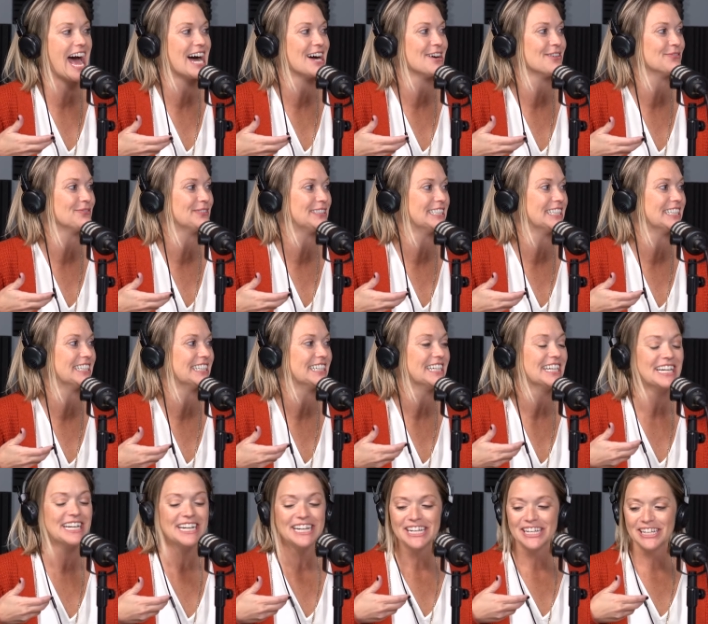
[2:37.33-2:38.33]
have to,
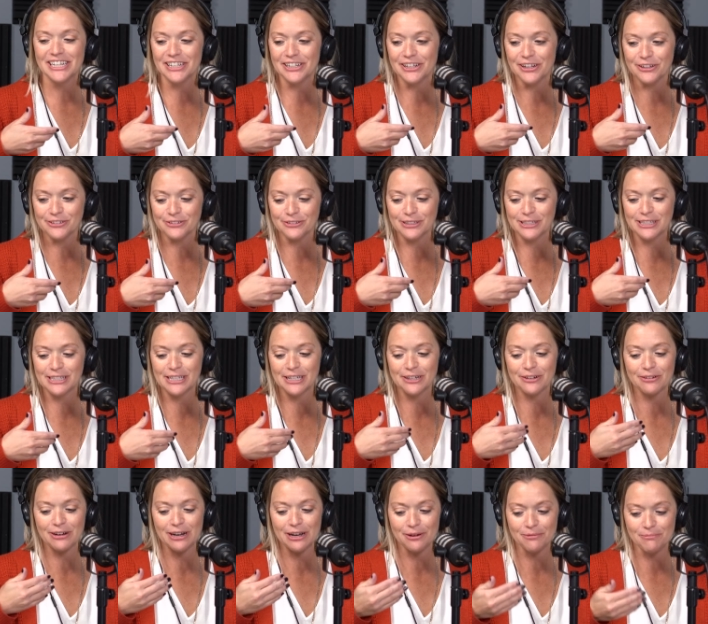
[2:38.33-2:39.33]
you know, sit
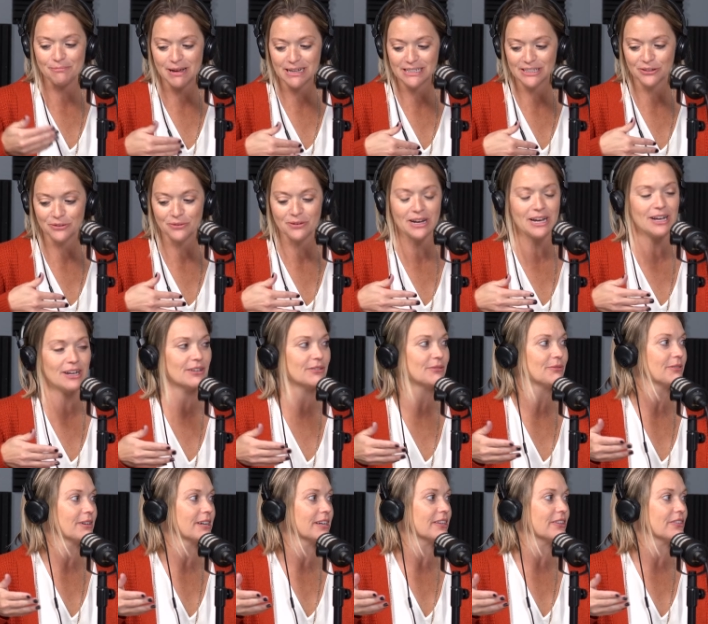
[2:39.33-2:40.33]
around, mess around
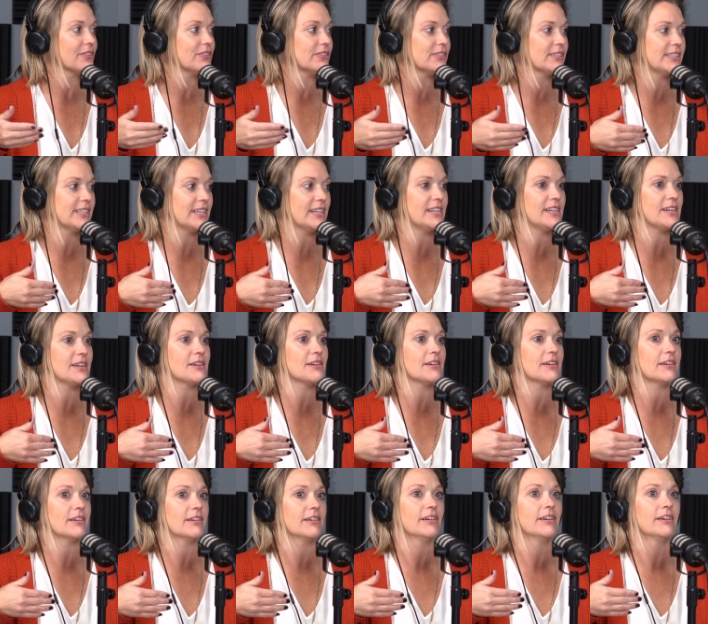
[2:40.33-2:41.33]
with sending
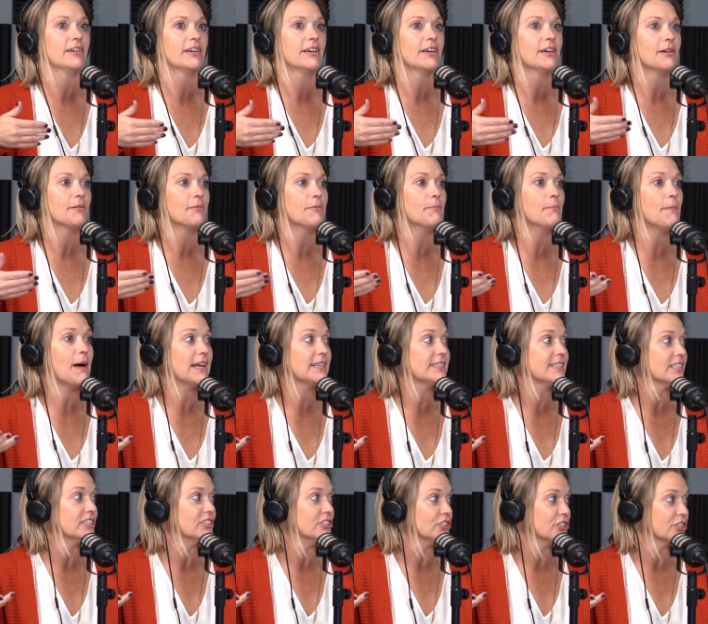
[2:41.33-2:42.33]

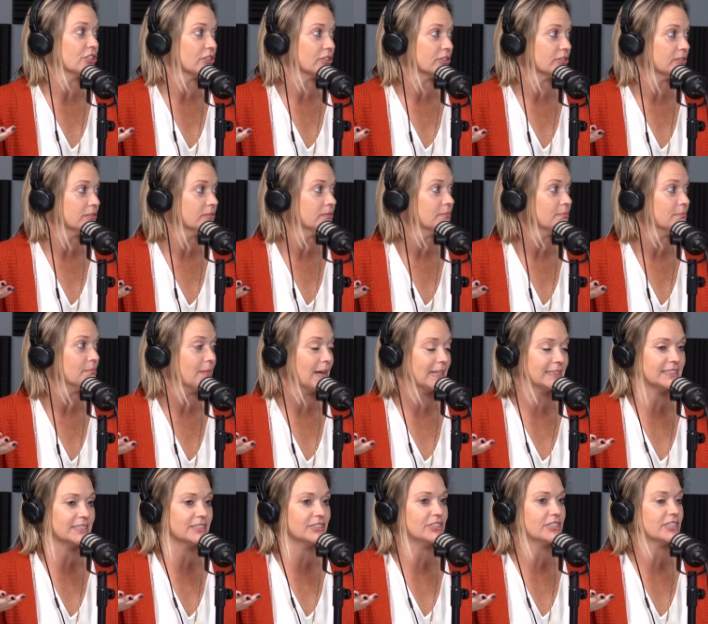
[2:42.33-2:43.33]
messenger
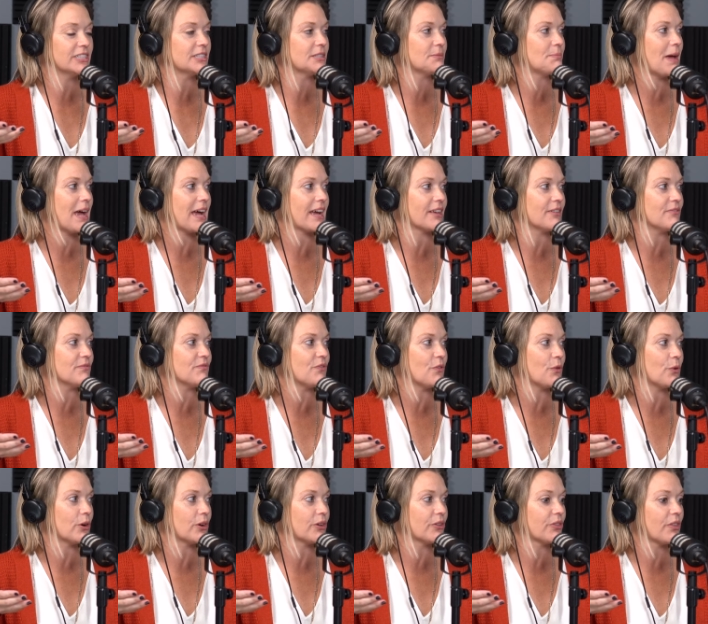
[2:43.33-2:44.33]
messages back and
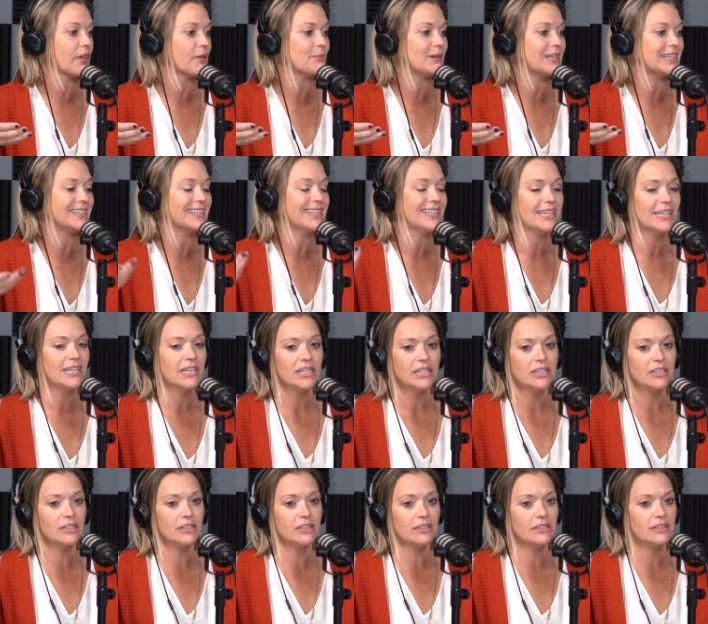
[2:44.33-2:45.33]
forth, I mean,
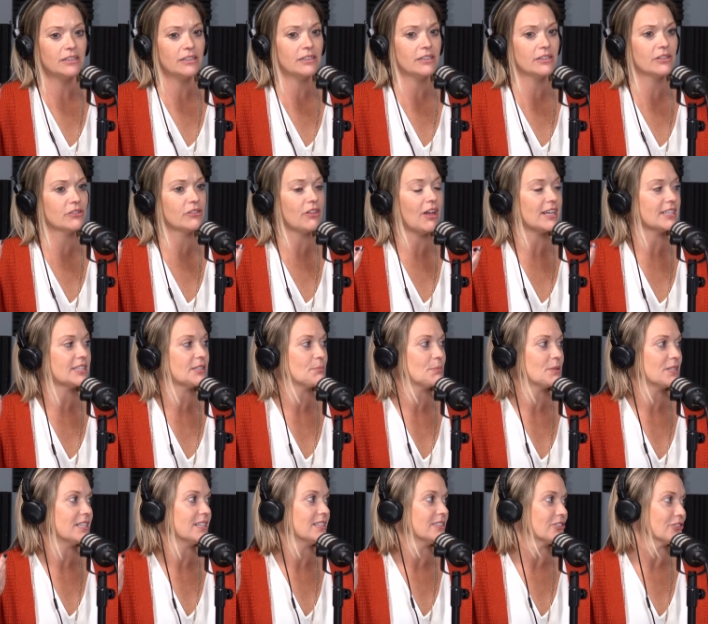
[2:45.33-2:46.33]
y- you lost a
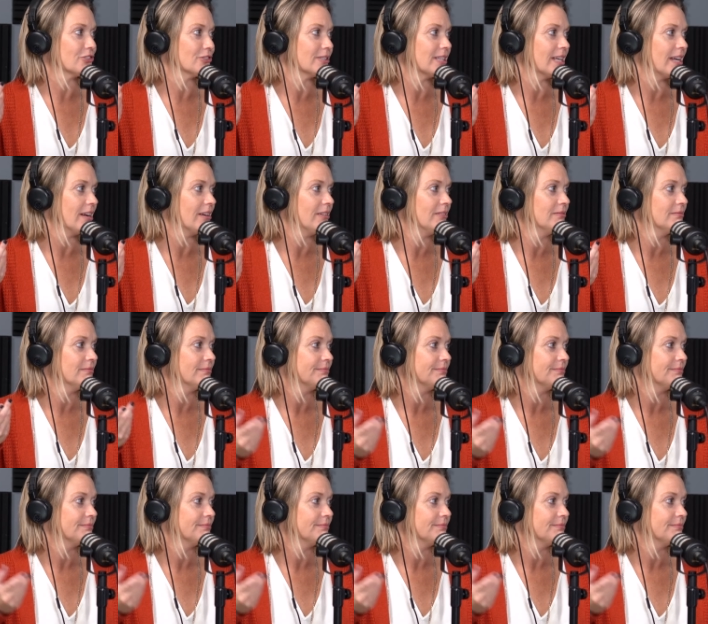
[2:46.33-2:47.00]
potential sale.